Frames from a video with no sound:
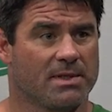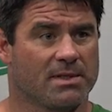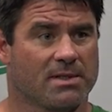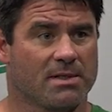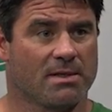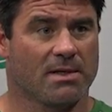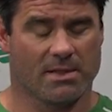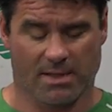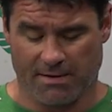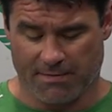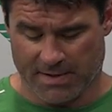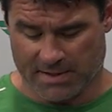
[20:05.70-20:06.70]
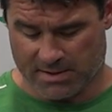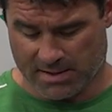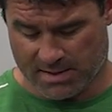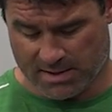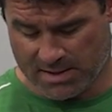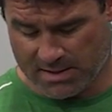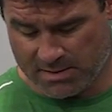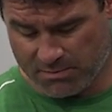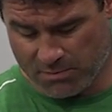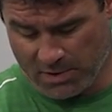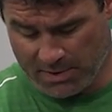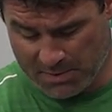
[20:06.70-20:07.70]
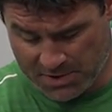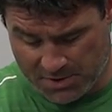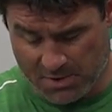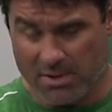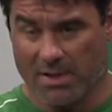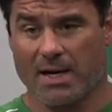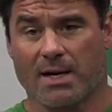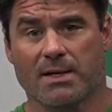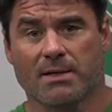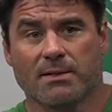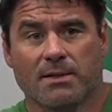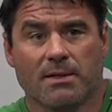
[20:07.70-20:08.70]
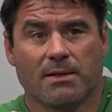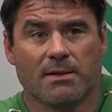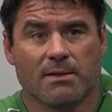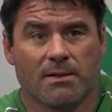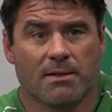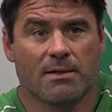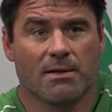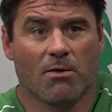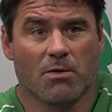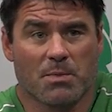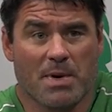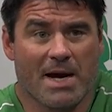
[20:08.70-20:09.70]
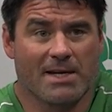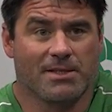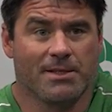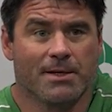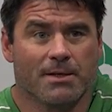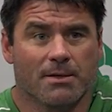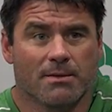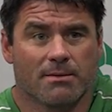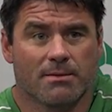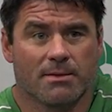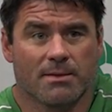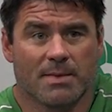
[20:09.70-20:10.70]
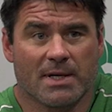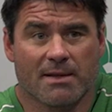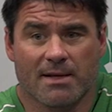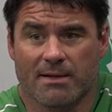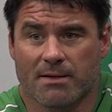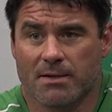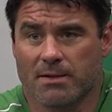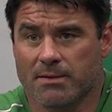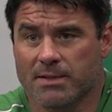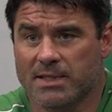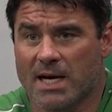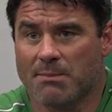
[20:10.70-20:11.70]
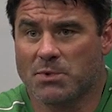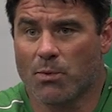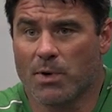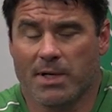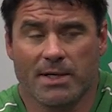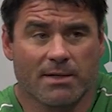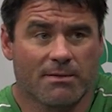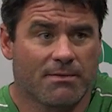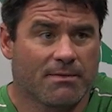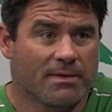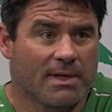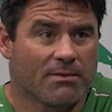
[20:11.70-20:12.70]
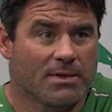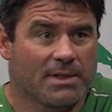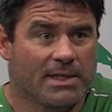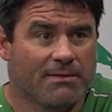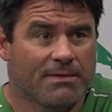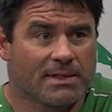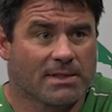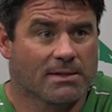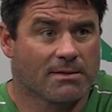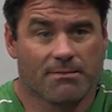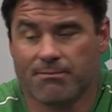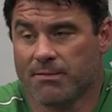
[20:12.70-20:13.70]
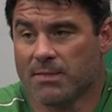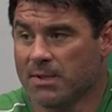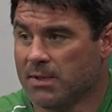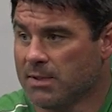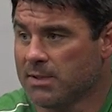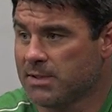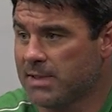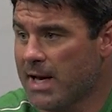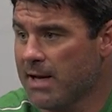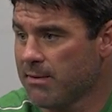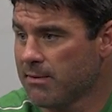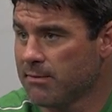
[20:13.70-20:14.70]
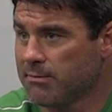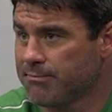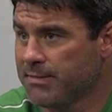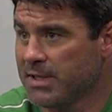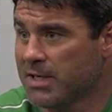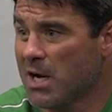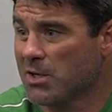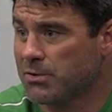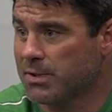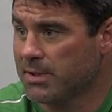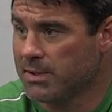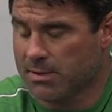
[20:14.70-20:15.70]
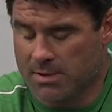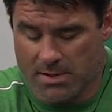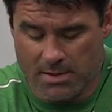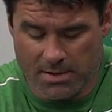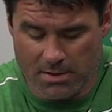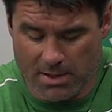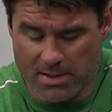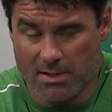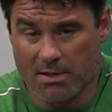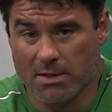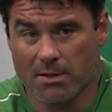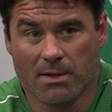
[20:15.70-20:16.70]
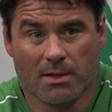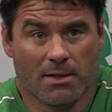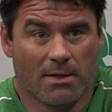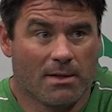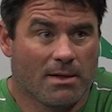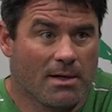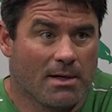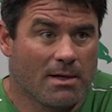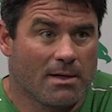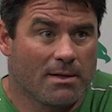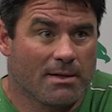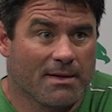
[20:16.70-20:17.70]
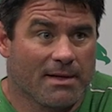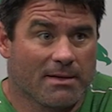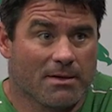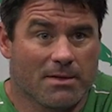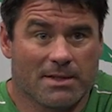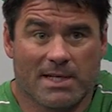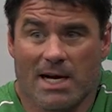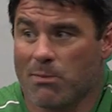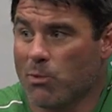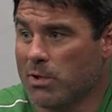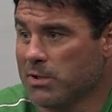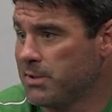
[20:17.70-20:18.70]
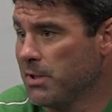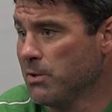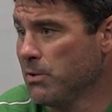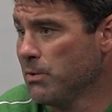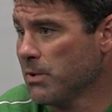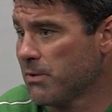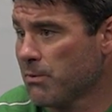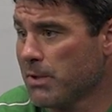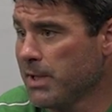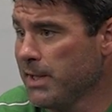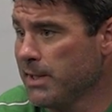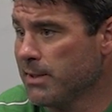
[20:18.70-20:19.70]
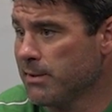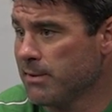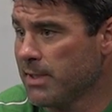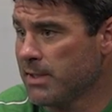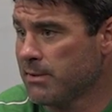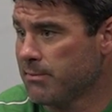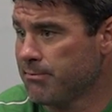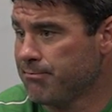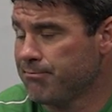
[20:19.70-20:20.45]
It's a defense that has really matured a lot over the past year. I mean, I think they're in the top 20 of every defensive stat in the country. You look at our, I think they're in the top one or two or three in